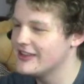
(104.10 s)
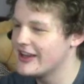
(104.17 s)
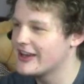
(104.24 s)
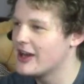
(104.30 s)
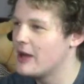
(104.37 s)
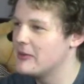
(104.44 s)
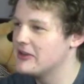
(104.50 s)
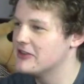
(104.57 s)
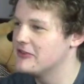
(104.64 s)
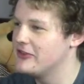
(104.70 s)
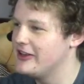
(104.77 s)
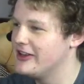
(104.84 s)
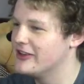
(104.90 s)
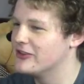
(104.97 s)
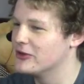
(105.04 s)
they can't be
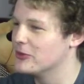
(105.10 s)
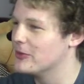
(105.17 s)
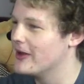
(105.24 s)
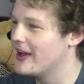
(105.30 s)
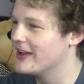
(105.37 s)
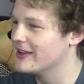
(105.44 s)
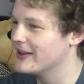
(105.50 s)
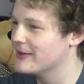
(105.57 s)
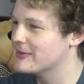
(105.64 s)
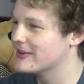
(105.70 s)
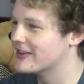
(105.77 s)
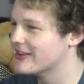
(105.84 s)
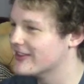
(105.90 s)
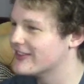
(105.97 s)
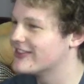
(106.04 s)
defeated too badly.
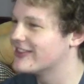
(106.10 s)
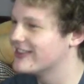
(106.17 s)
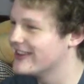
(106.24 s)
Because,